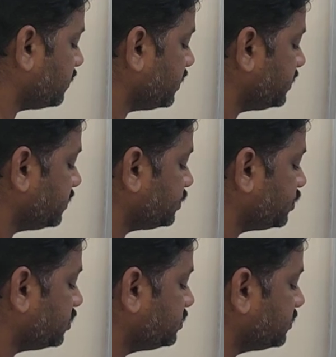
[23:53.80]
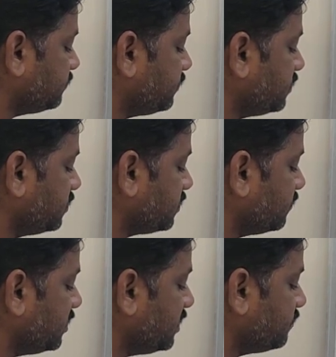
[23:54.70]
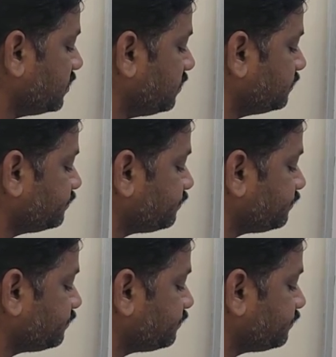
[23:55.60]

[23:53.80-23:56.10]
by writing a short jump, some label,